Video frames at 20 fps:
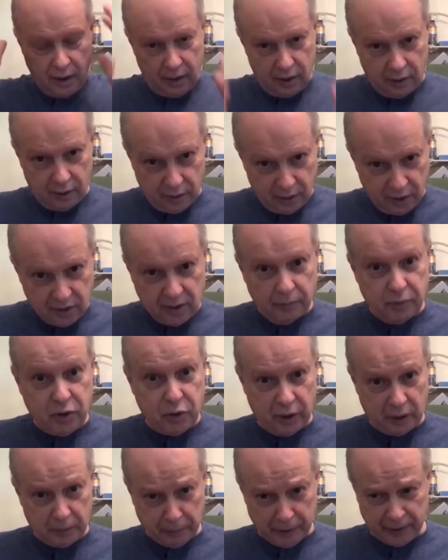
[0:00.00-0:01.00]
did some
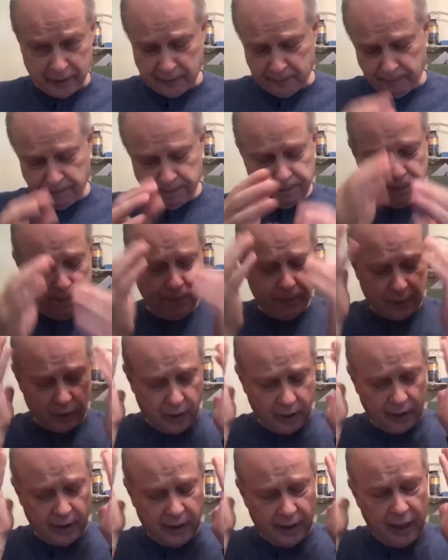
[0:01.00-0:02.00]
treatment in
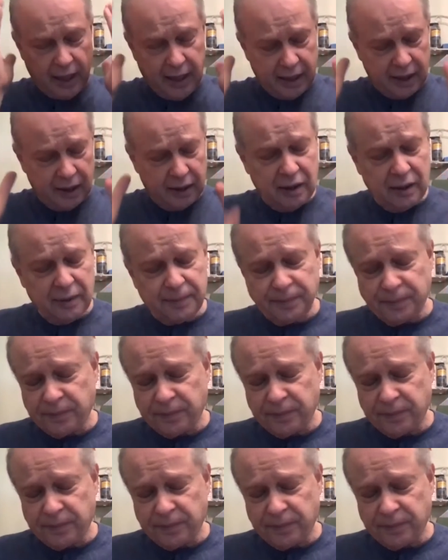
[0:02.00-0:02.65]
the head.